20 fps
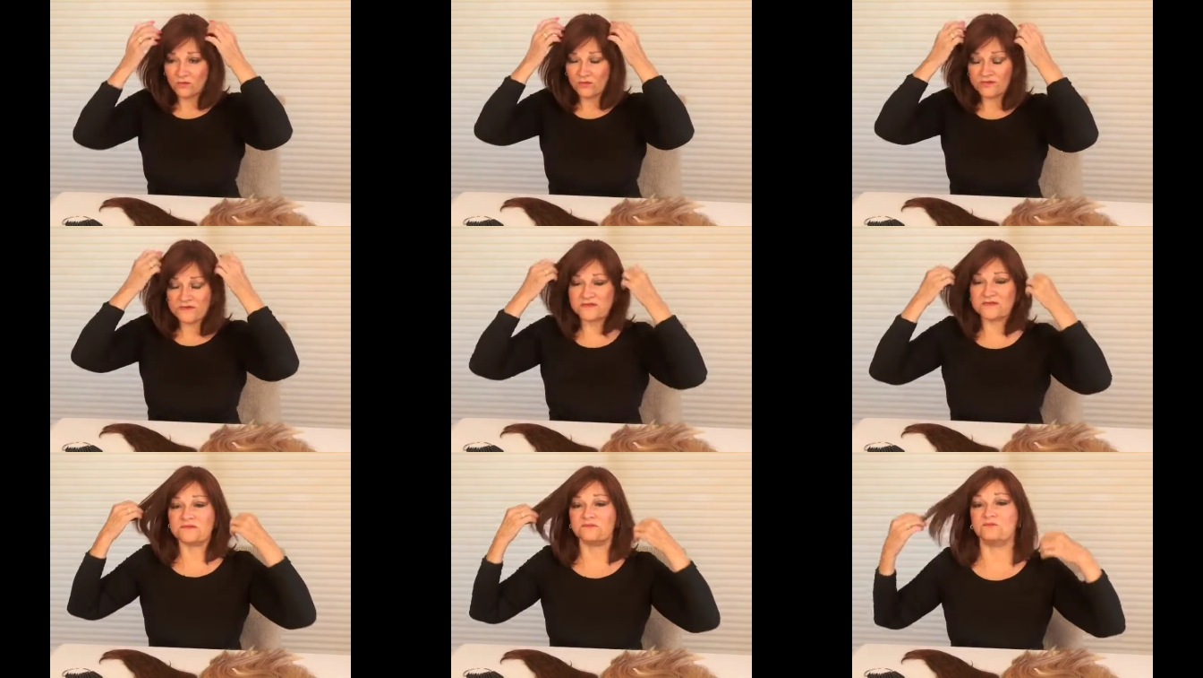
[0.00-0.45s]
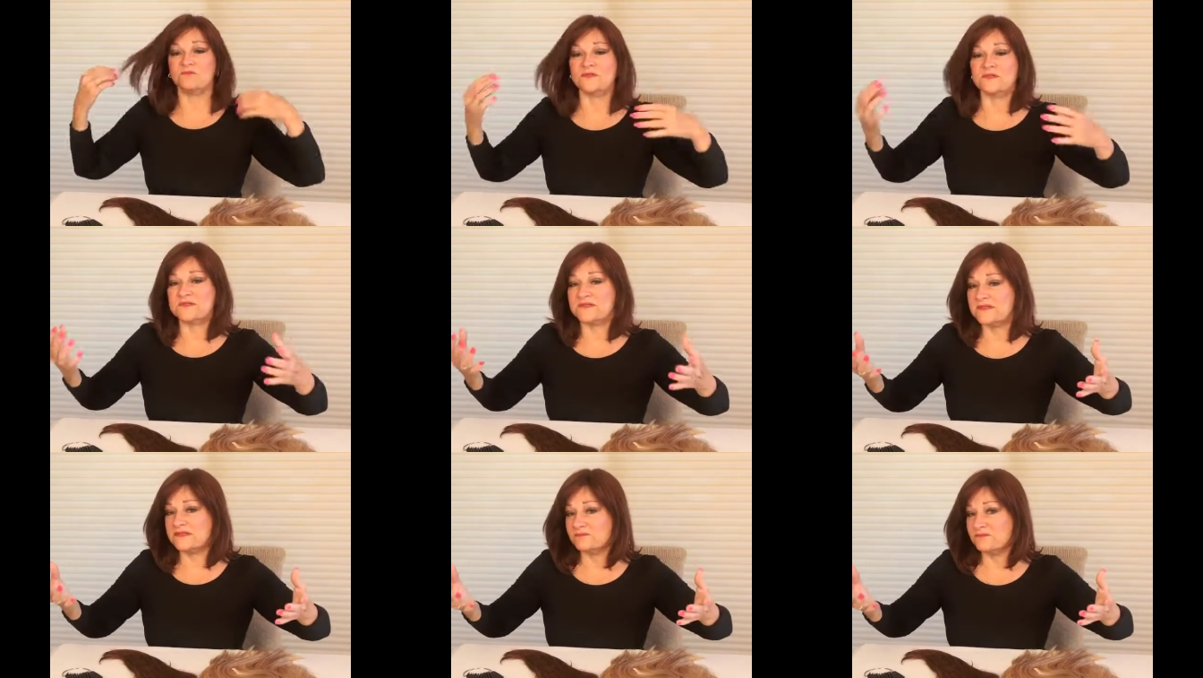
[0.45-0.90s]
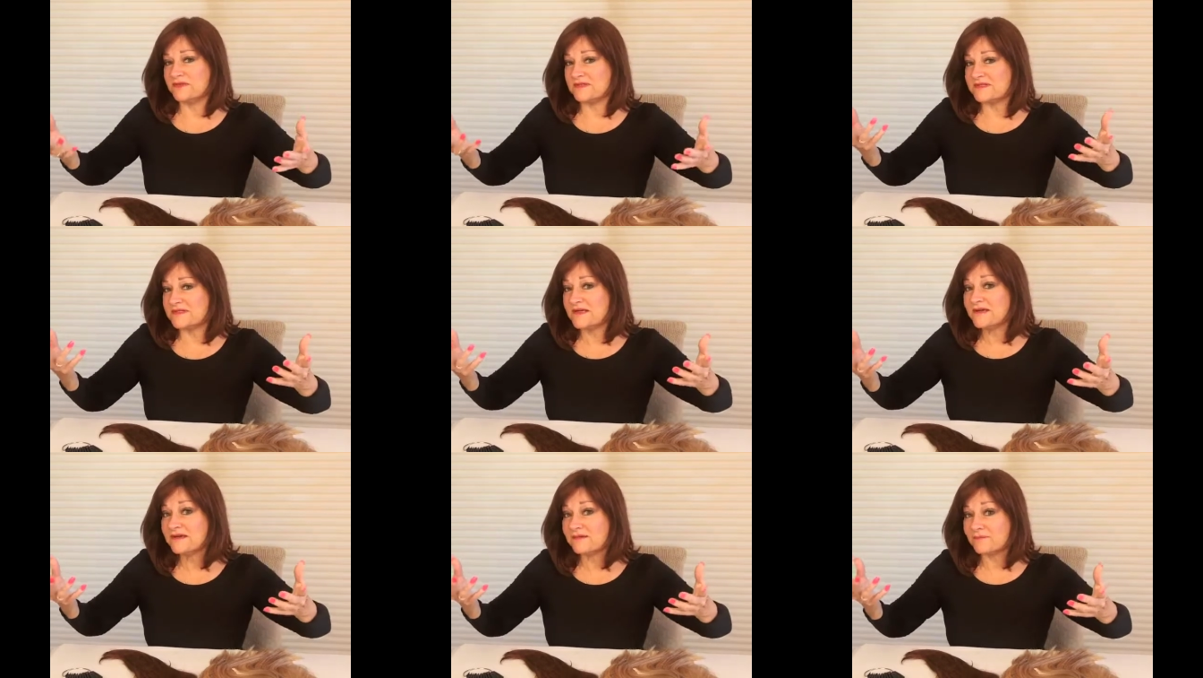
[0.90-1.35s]
What's, what's,
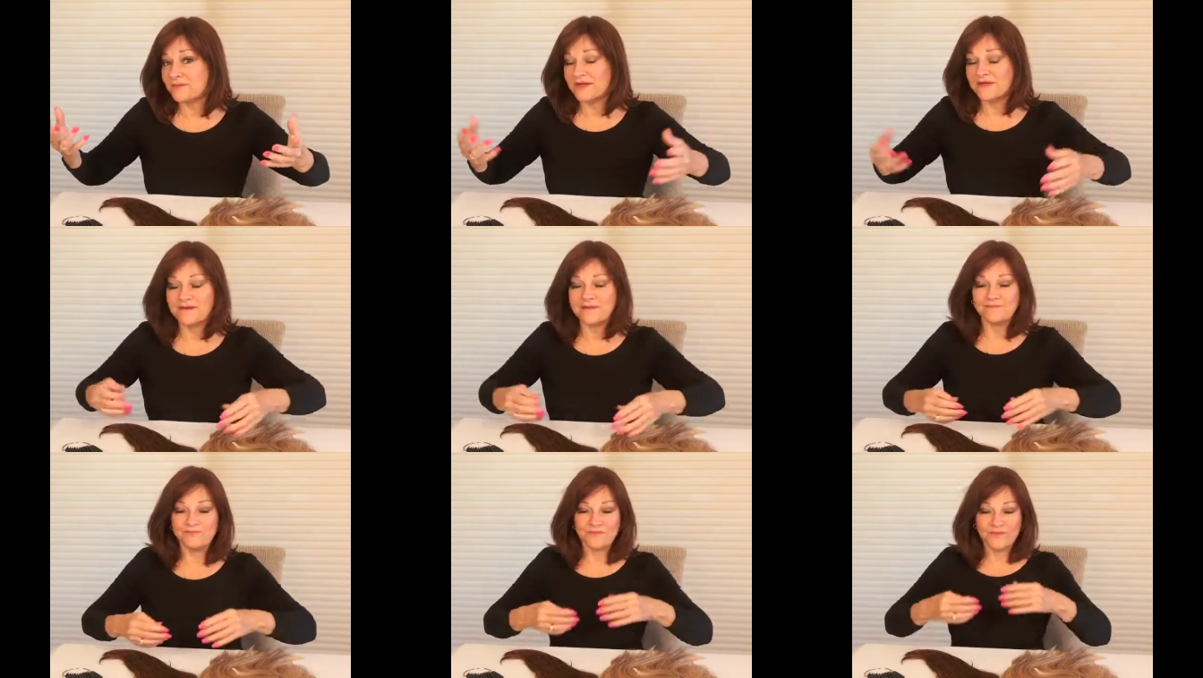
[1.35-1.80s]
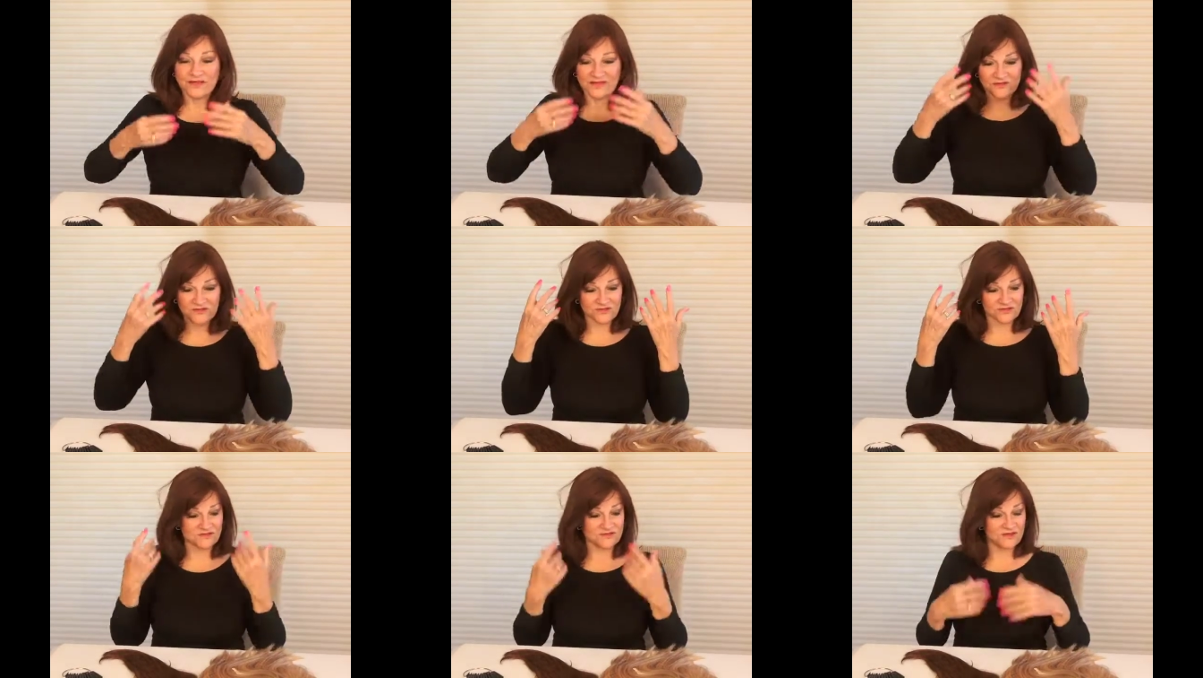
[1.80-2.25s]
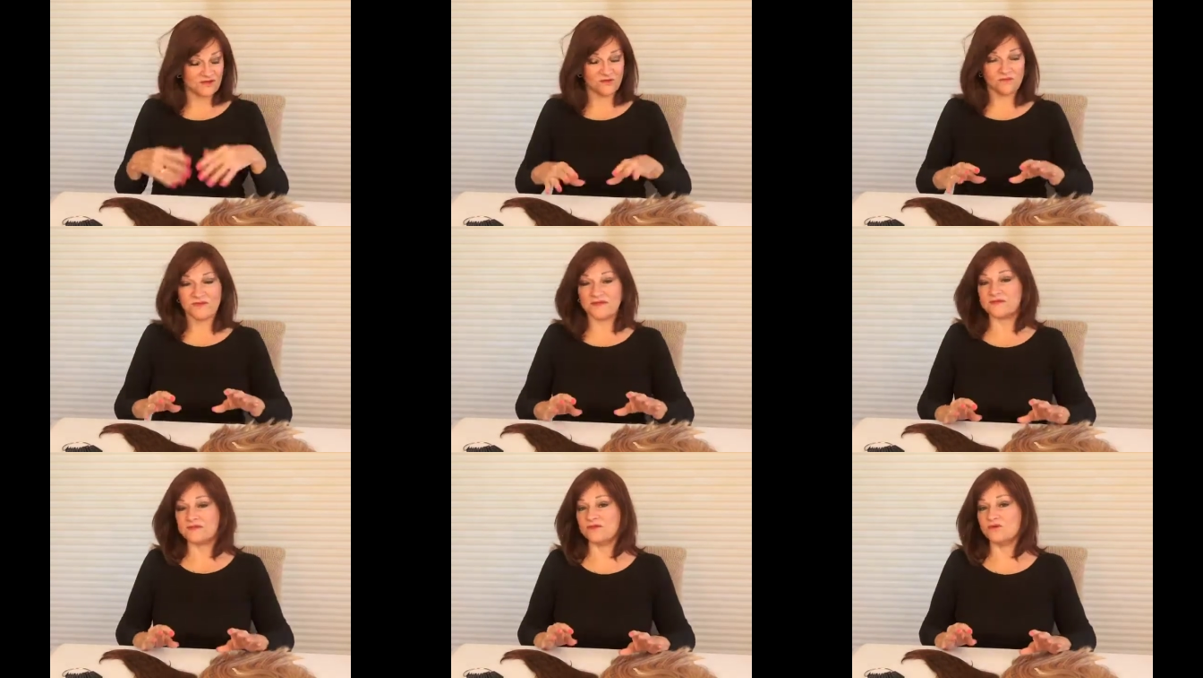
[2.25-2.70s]
what's up? and she'll say,
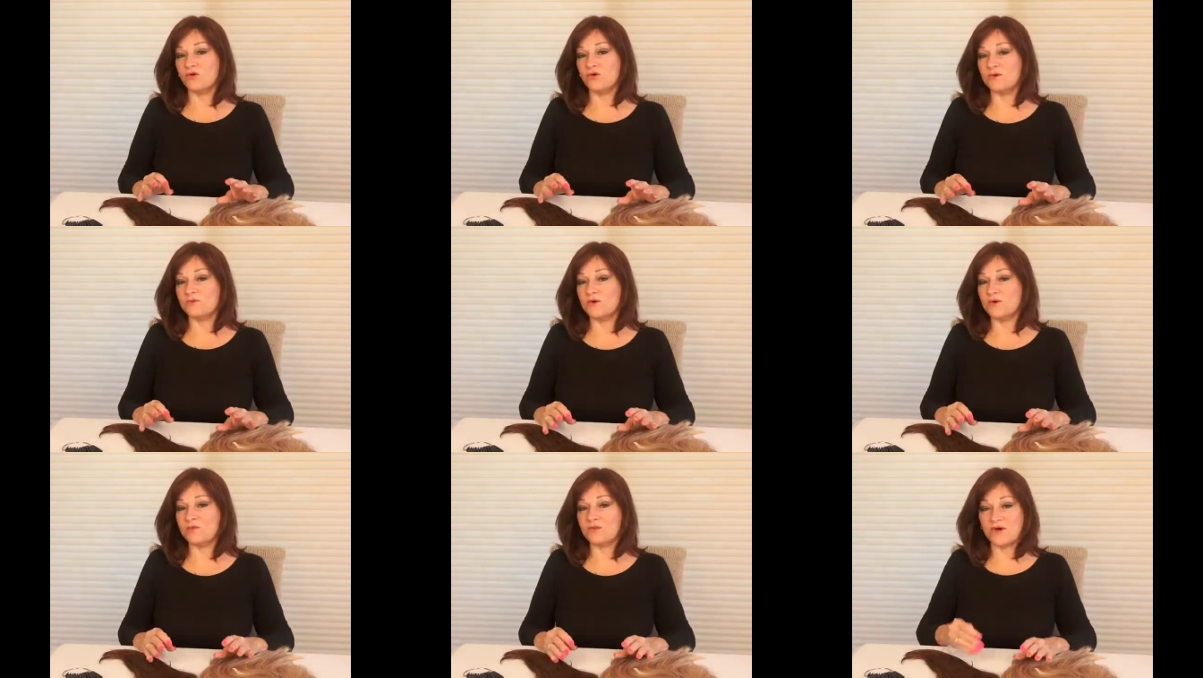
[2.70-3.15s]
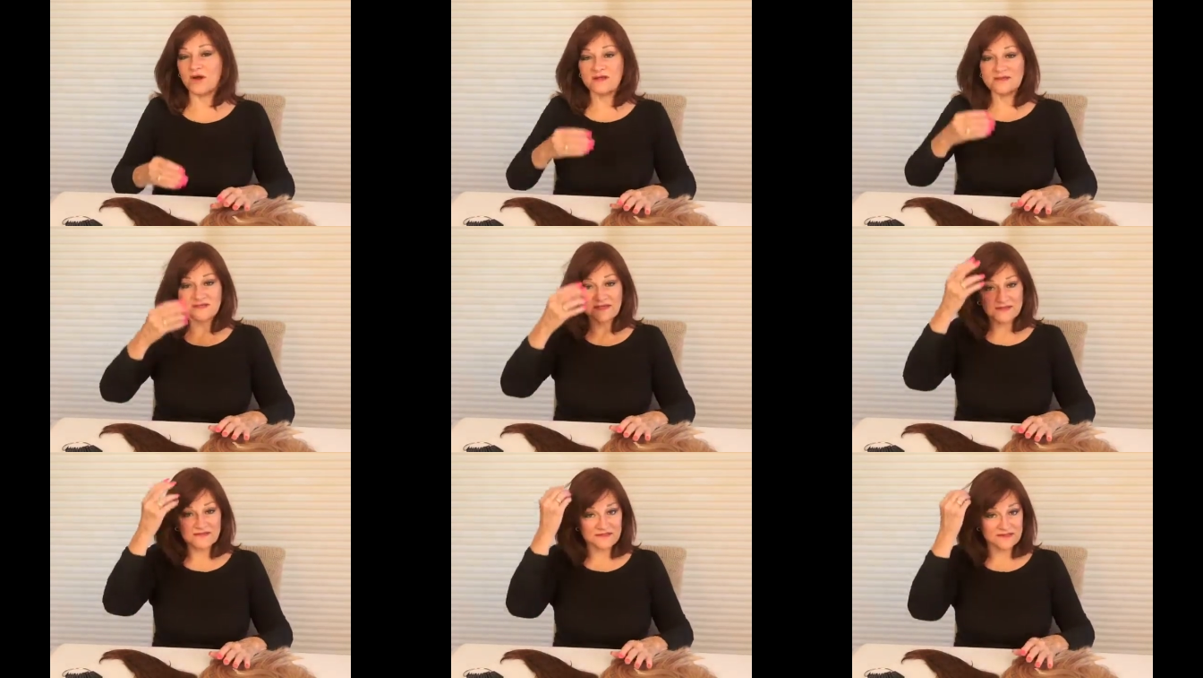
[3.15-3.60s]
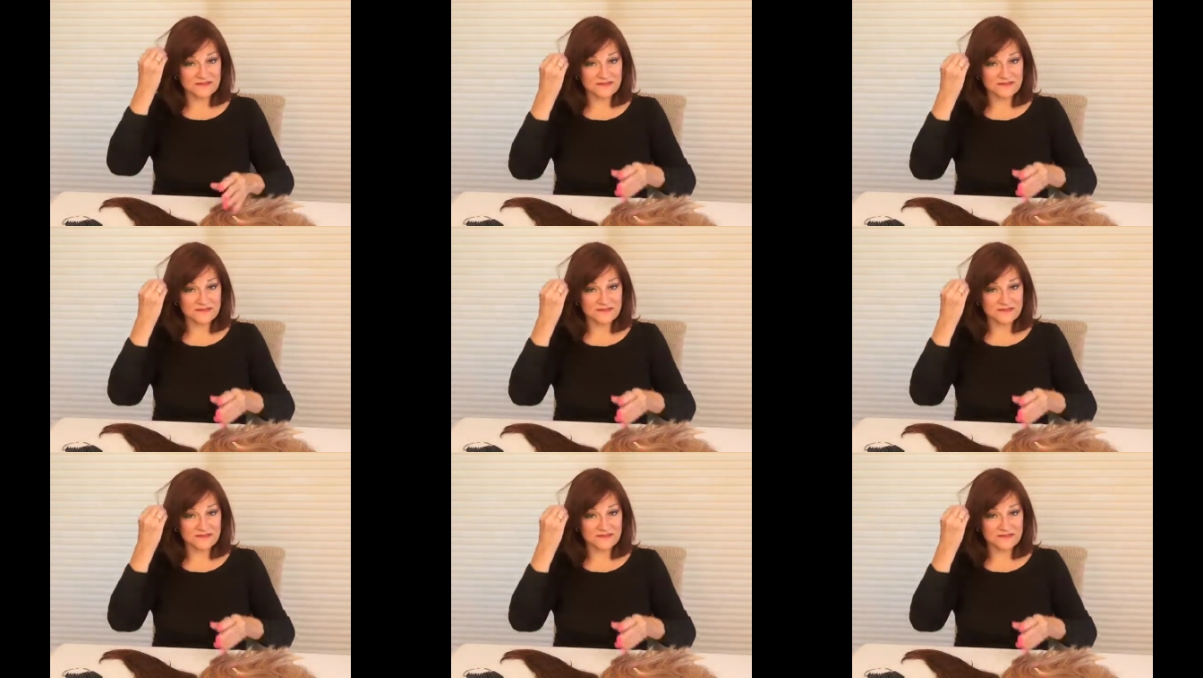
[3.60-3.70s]
oh, that's a normal process.